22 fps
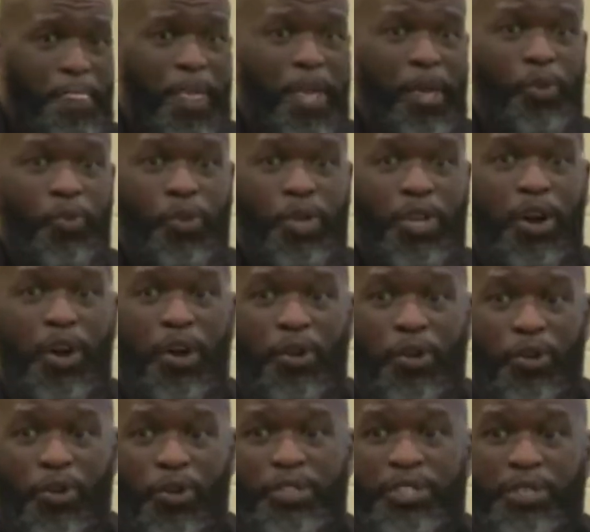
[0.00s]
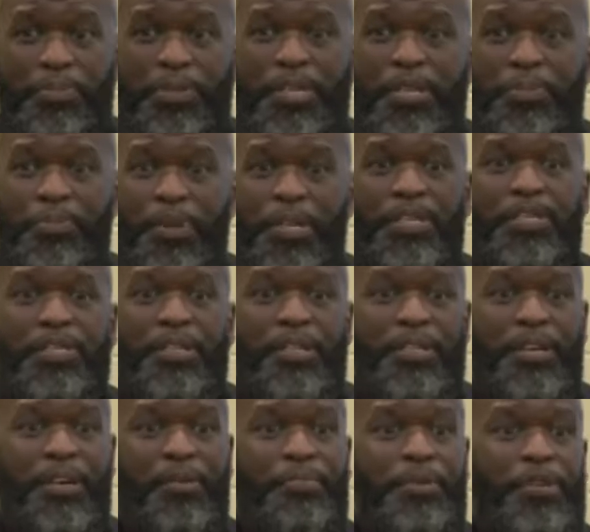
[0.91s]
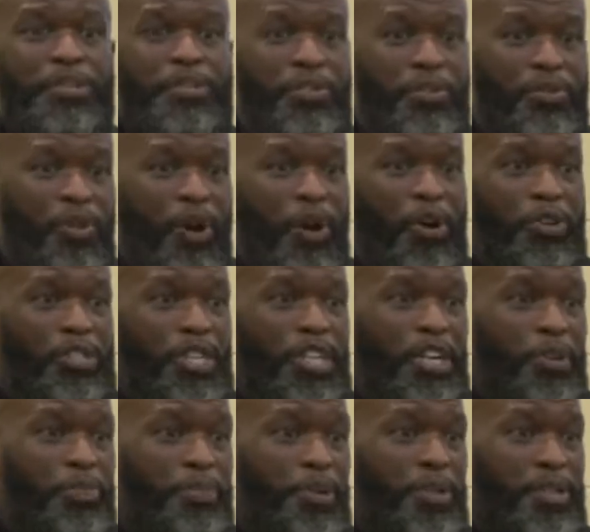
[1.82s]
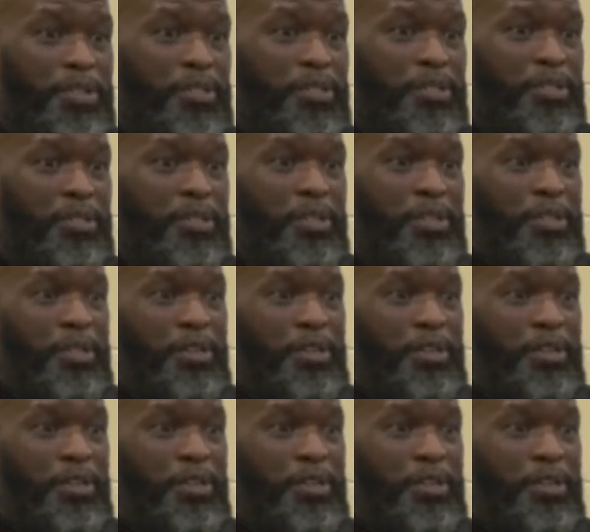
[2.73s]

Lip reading: and we are going to be depending upon you all to help us